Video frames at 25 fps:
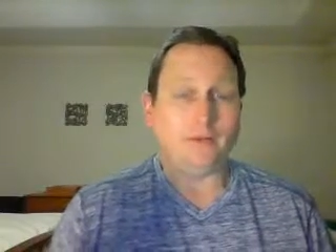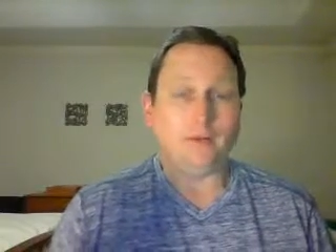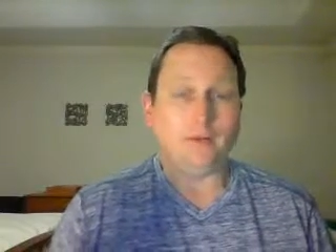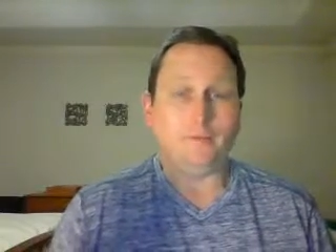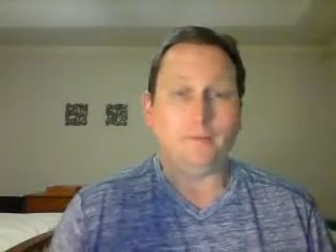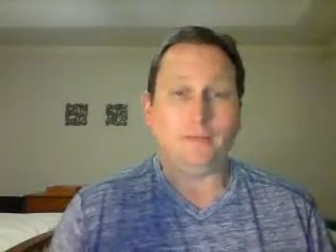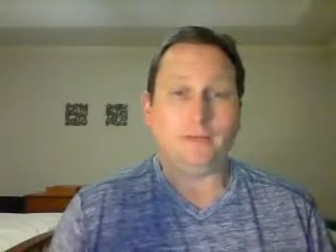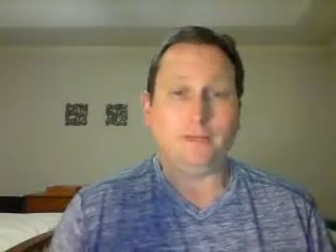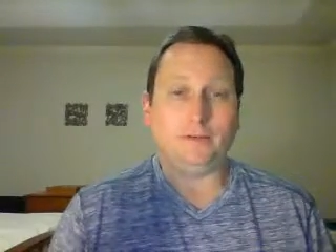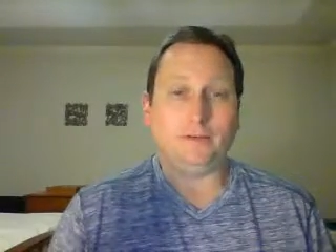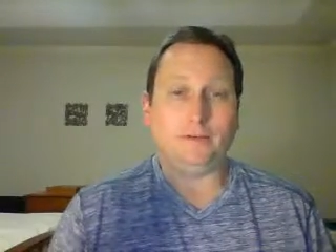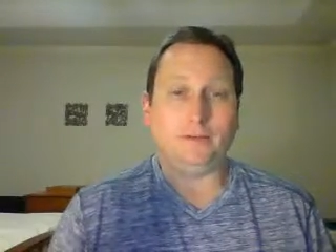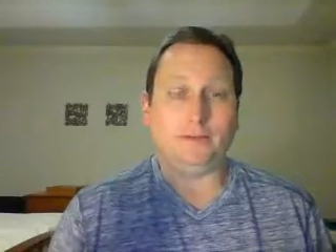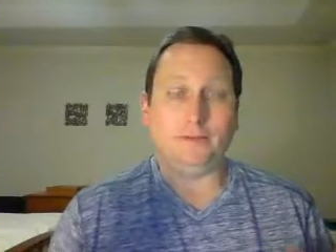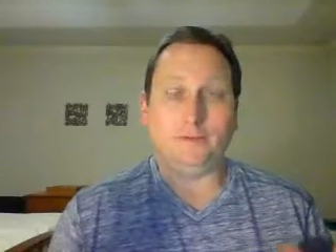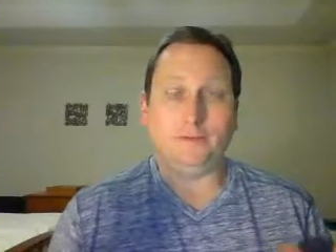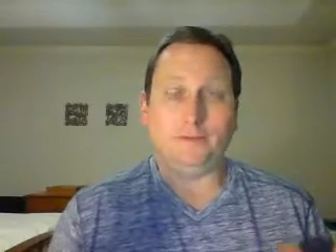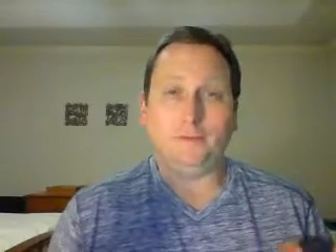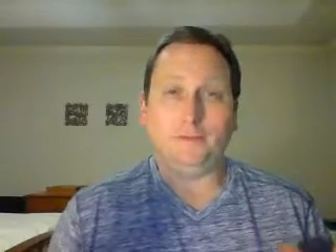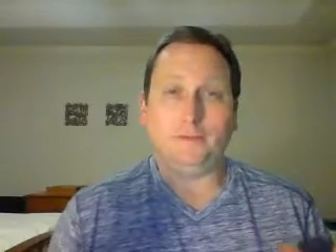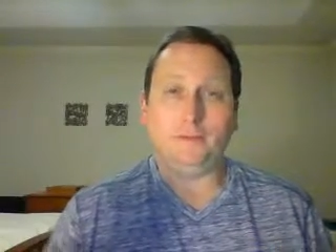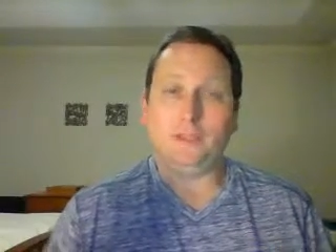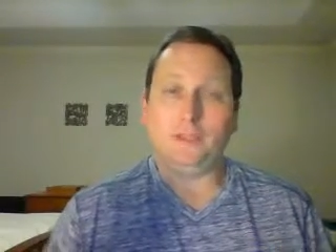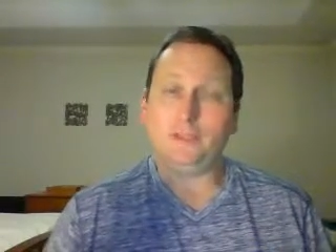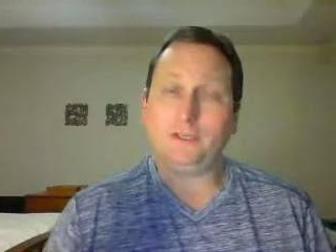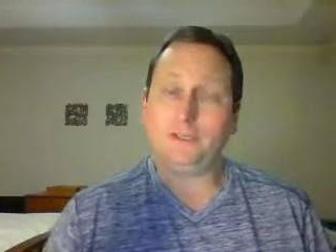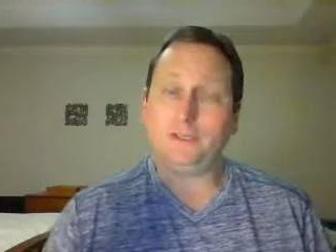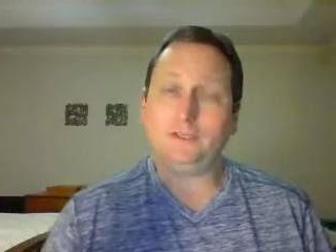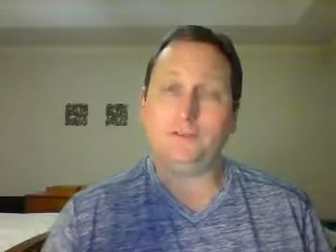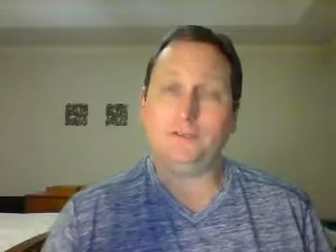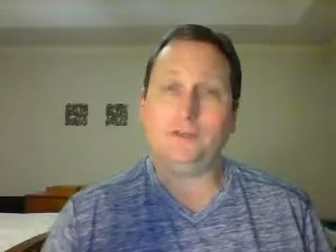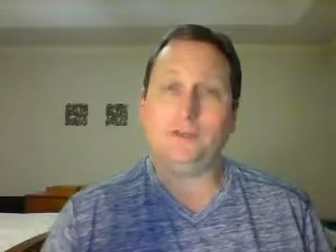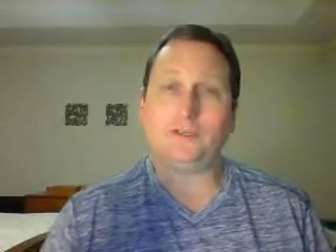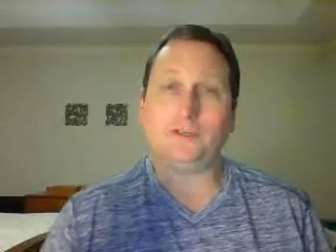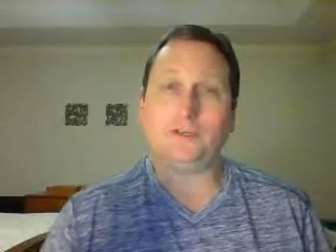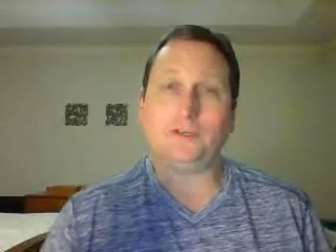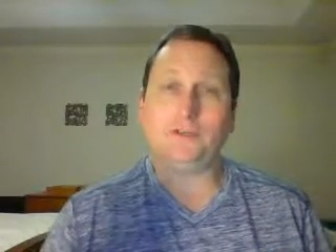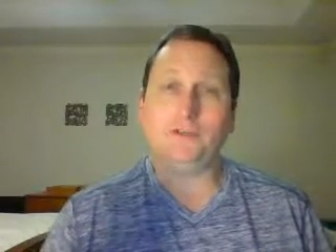I mean, let me ask you
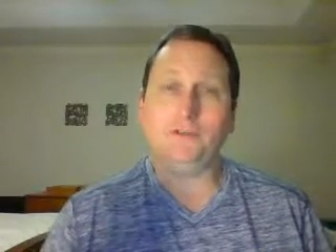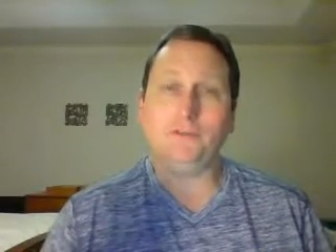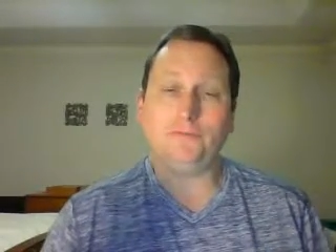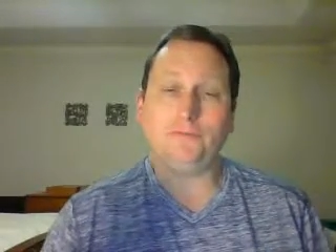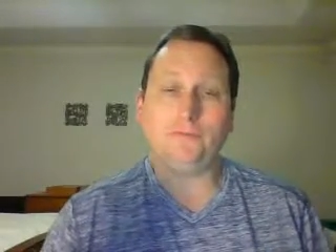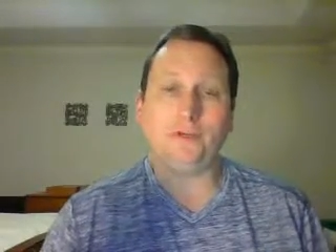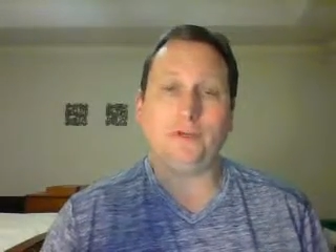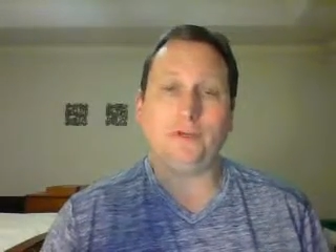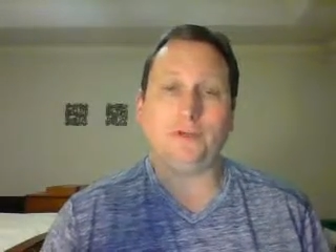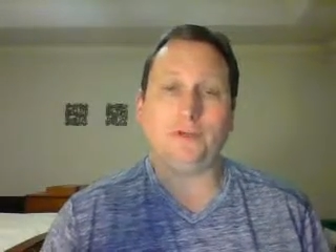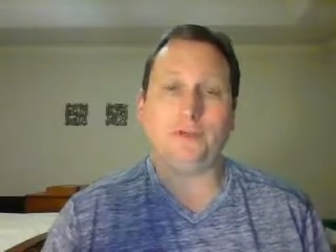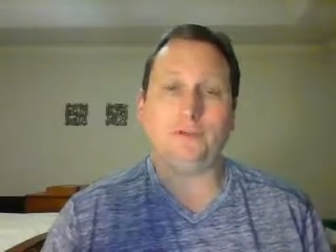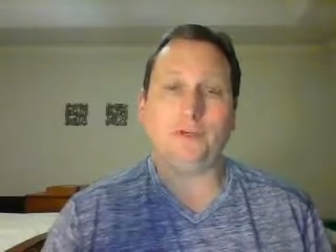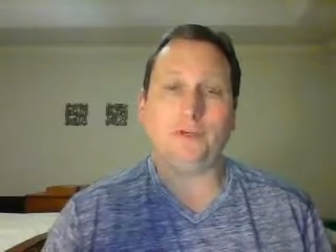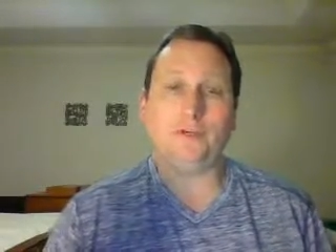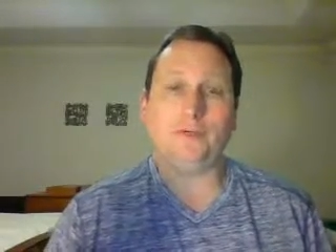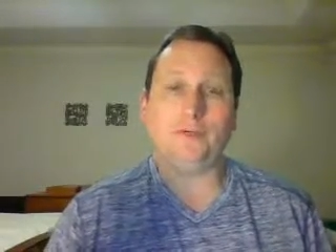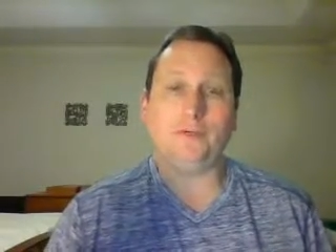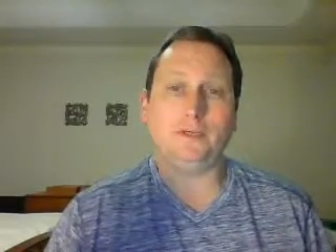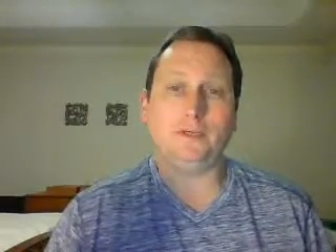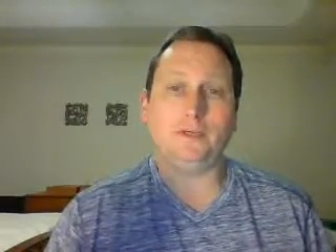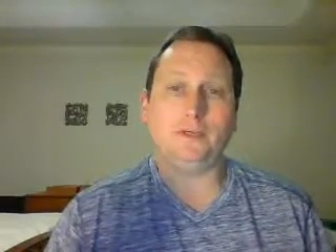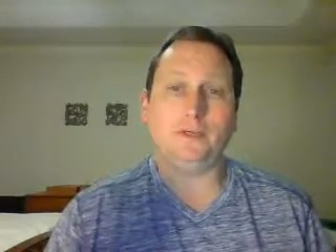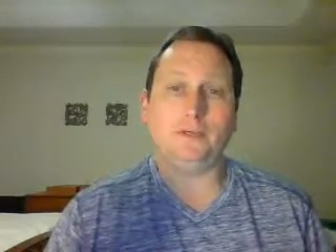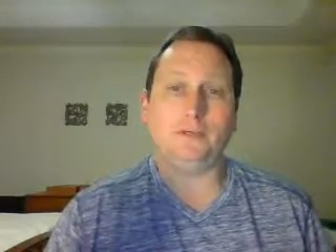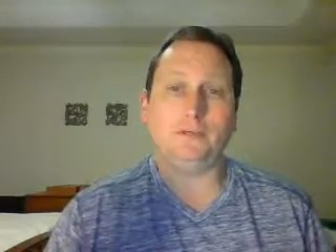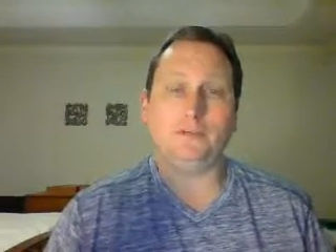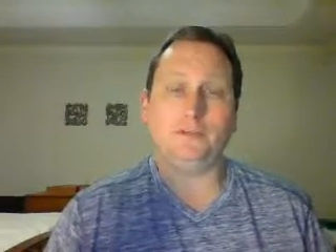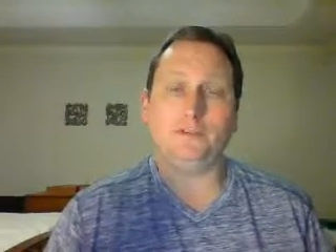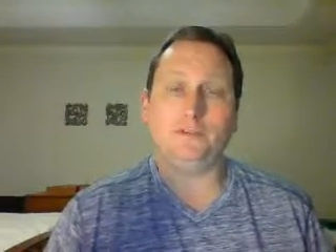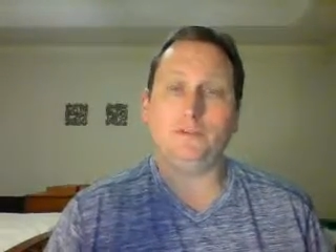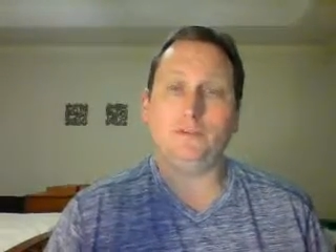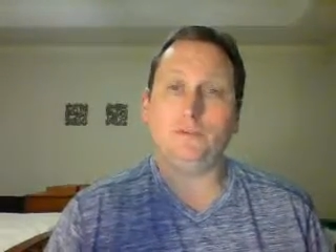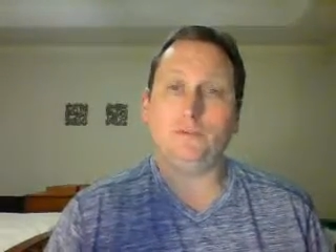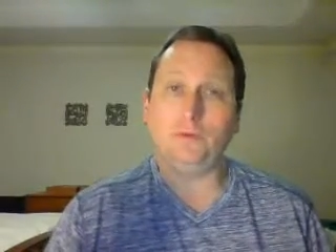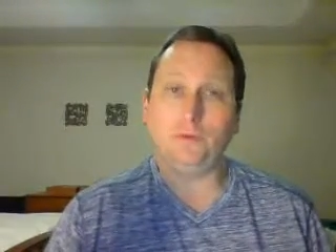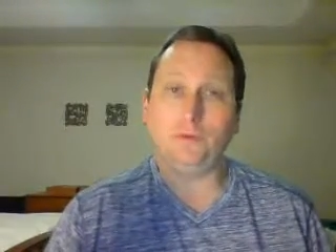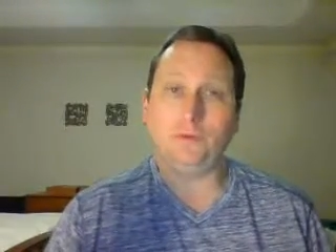this. Are you frustrated because
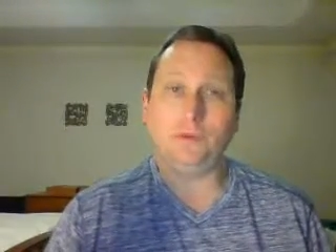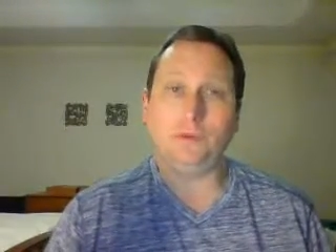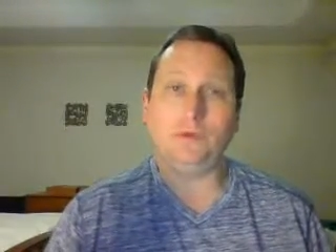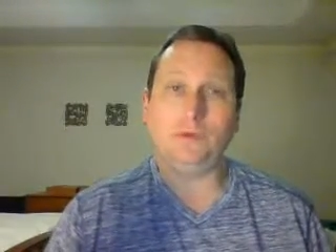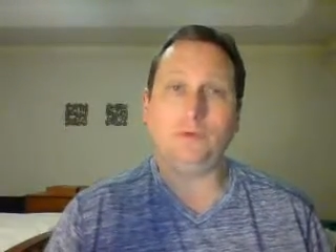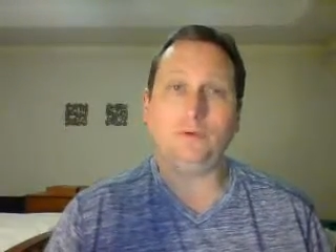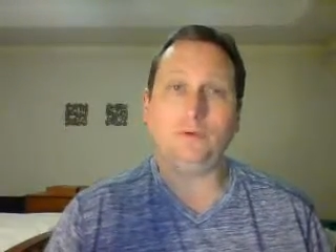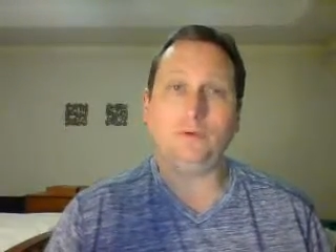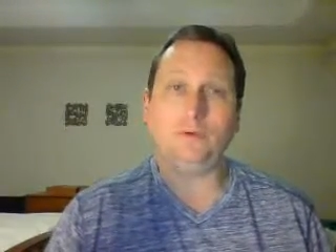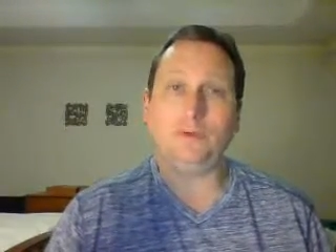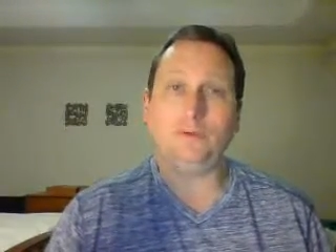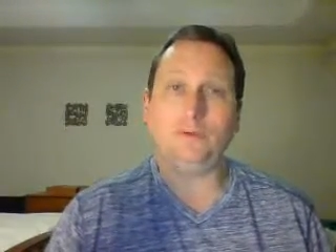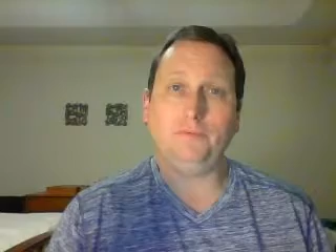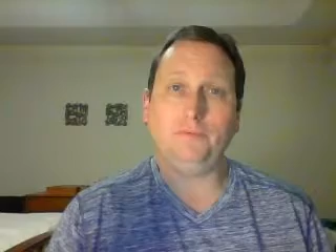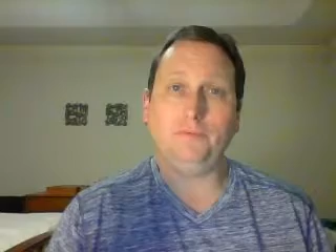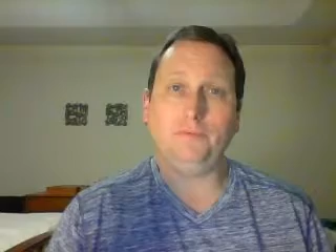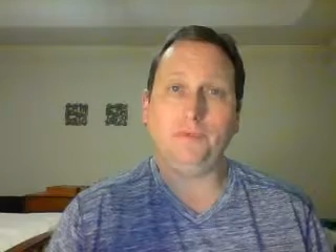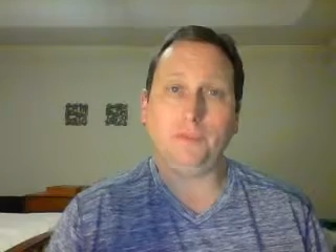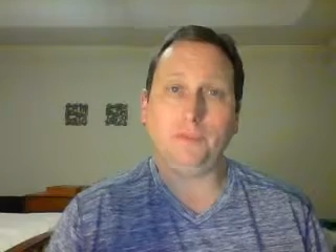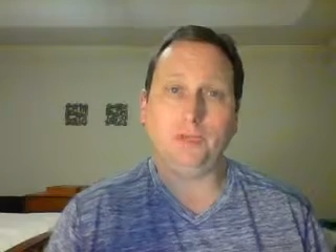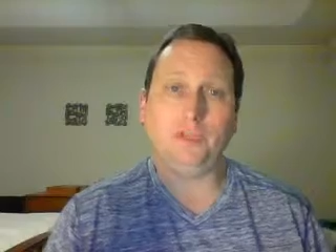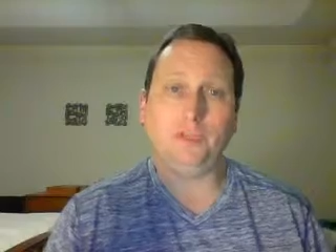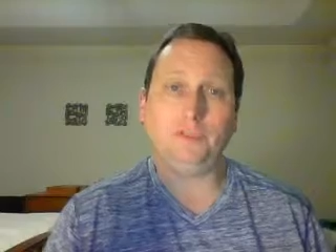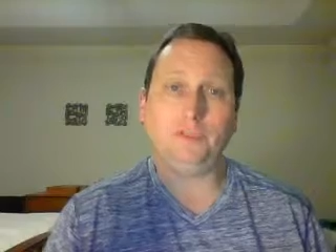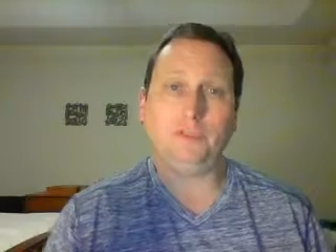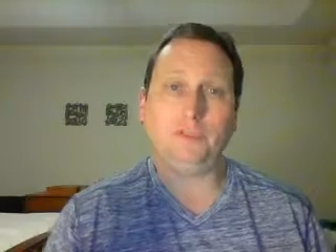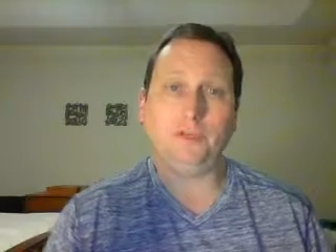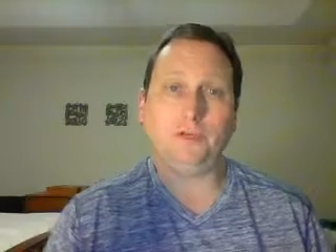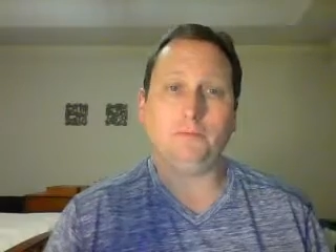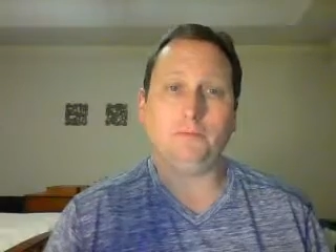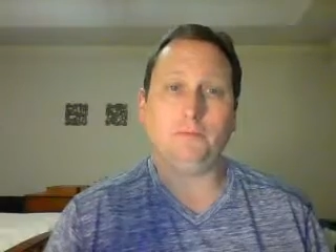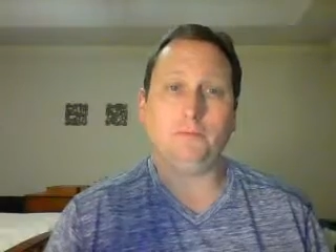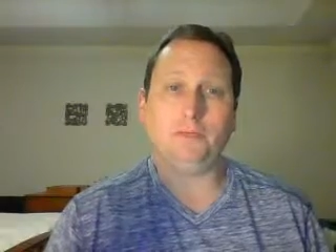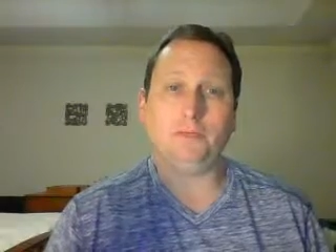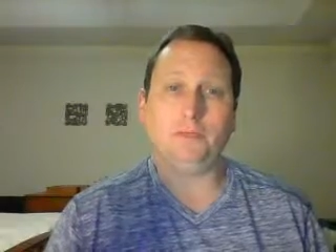you want to get away from your day job,